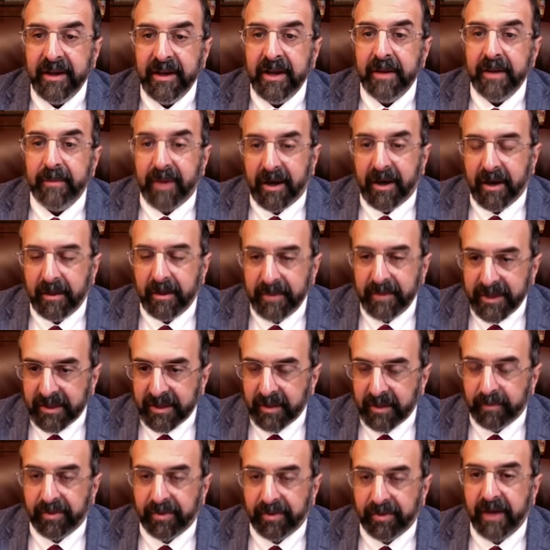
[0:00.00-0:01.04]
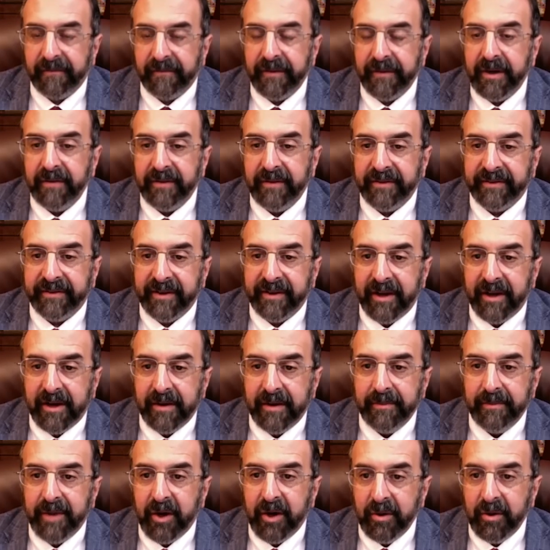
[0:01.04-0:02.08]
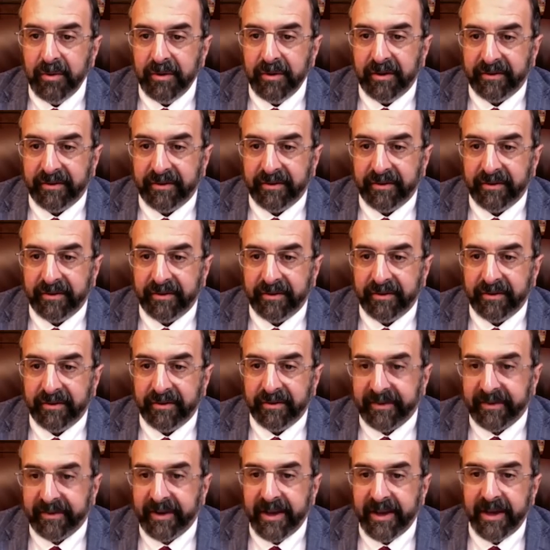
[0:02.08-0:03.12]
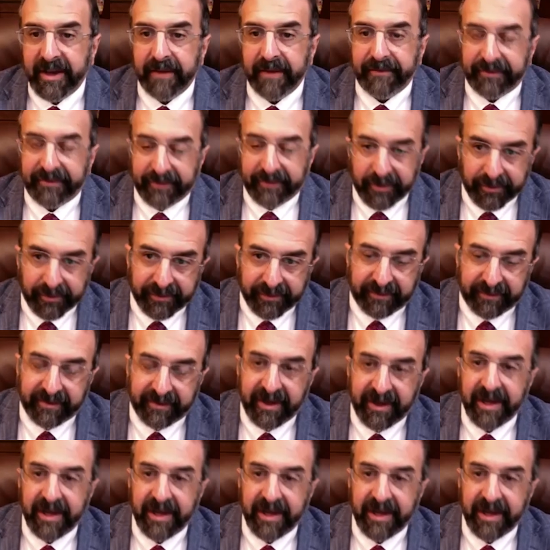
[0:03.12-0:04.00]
Muhammad, the prophet of Islam, owned slaves, bought slaves, sold